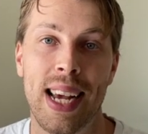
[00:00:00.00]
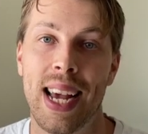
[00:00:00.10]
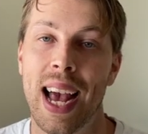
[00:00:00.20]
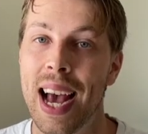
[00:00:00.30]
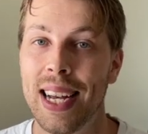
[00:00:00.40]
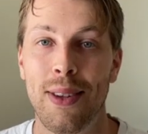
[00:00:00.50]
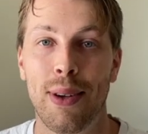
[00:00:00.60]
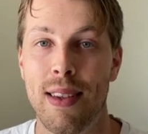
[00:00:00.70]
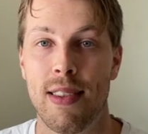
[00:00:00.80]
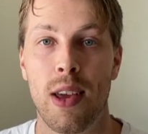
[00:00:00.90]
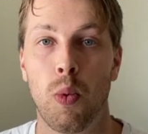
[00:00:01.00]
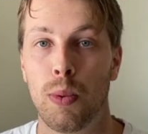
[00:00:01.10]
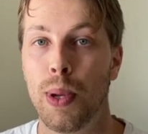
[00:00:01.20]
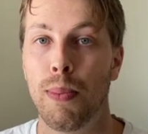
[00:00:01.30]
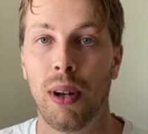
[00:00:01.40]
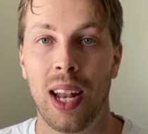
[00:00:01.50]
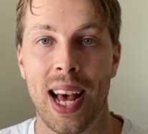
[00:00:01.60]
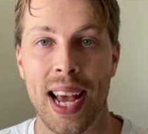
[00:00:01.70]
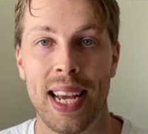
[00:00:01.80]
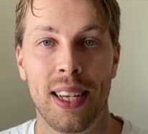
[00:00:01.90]
and you can see what people
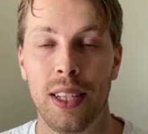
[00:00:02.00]
like,